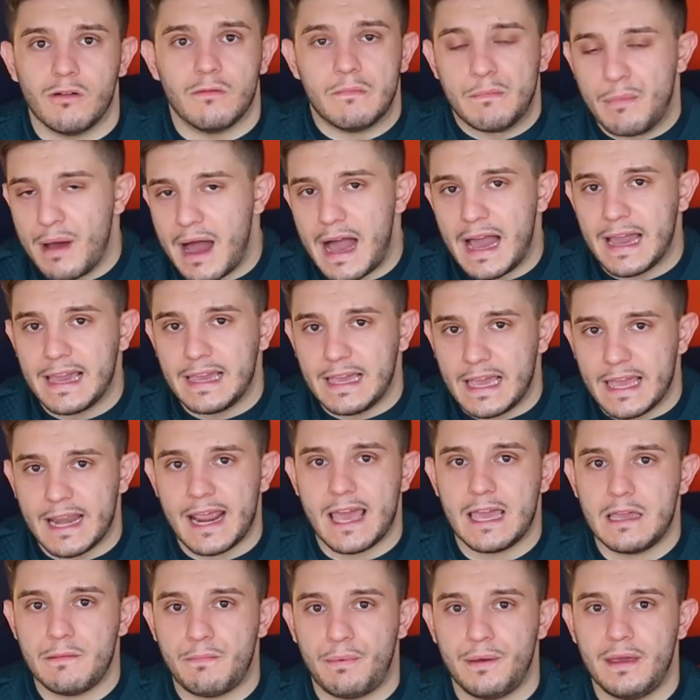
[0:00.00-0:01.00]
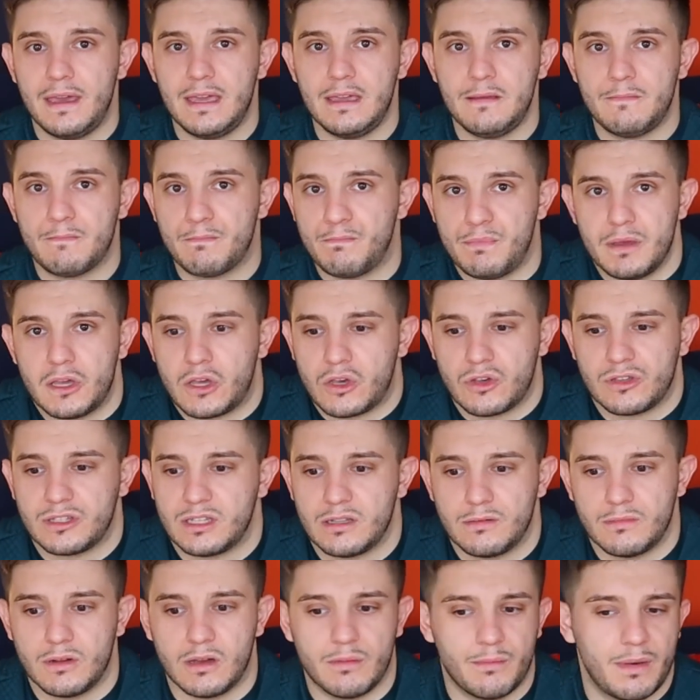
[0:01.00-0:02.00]
and buy an AP because
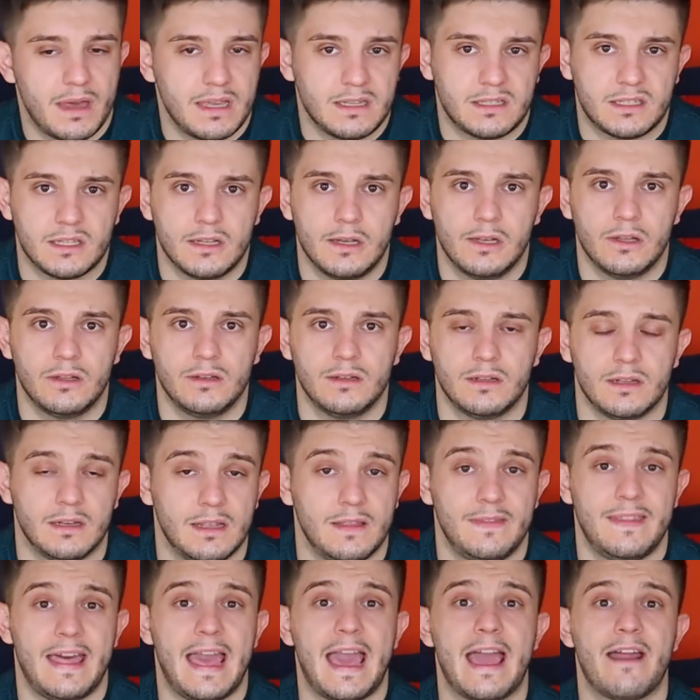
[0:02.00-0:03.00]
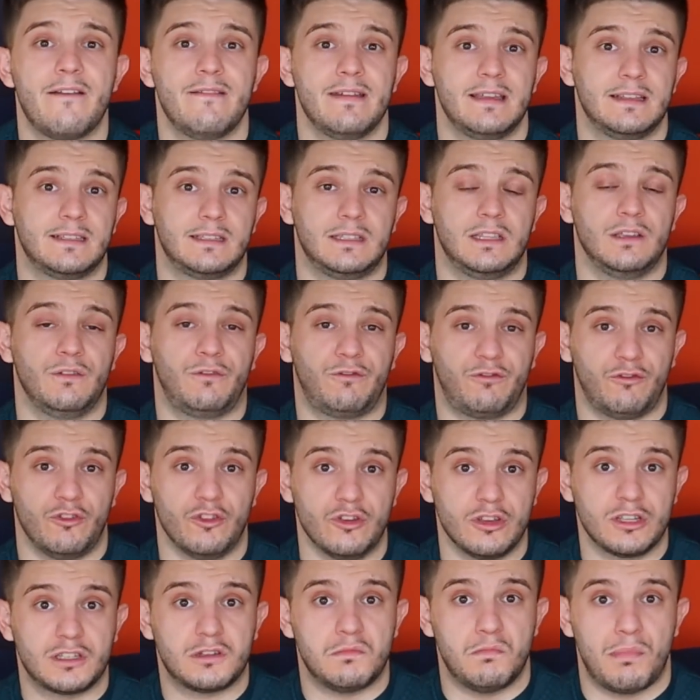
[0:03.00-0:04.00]
I'm not based in London, and there is the
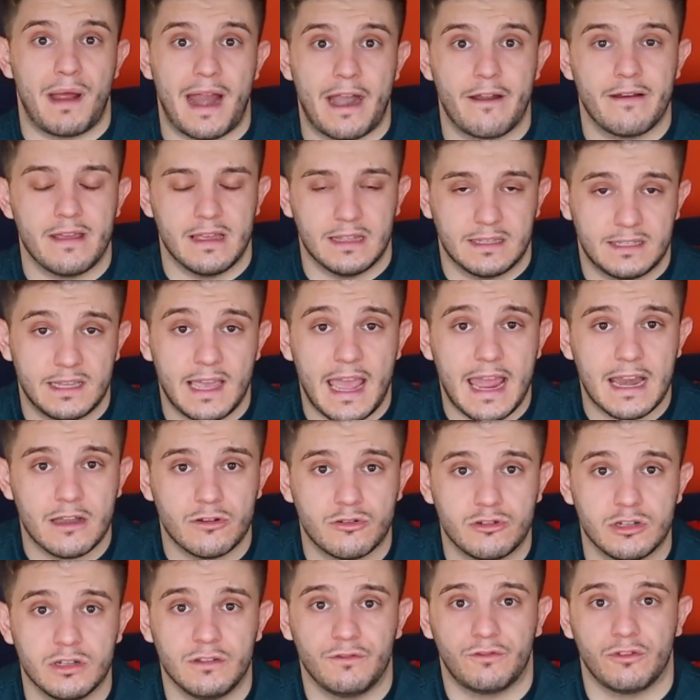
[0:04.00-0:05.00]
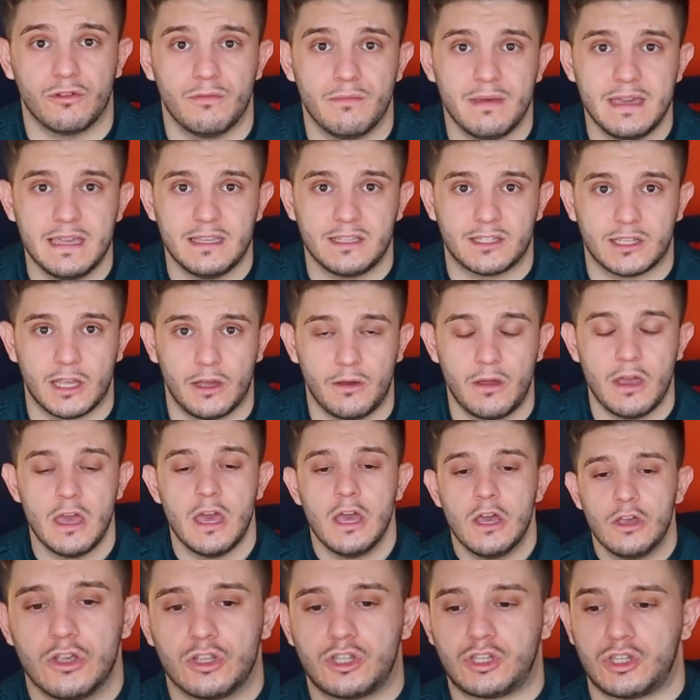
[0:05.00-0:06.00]
first barrier to entry for me. So
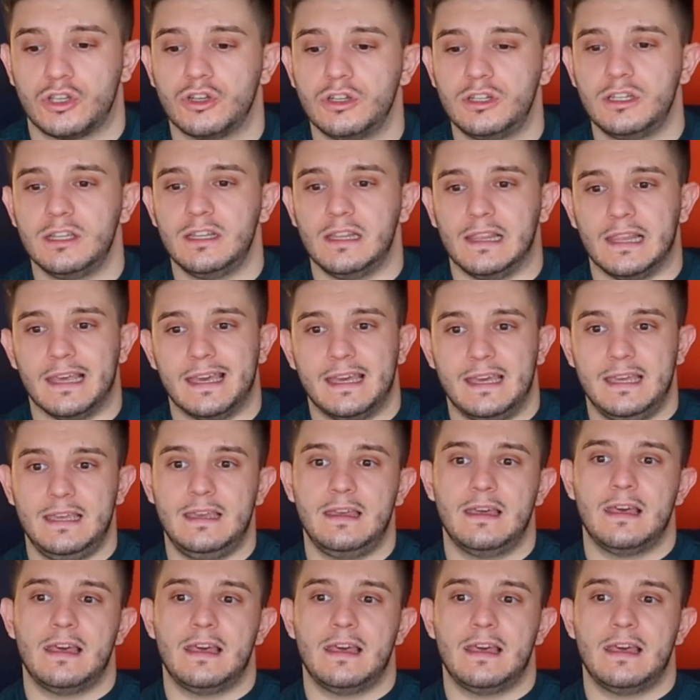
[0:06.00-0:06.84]
suddenly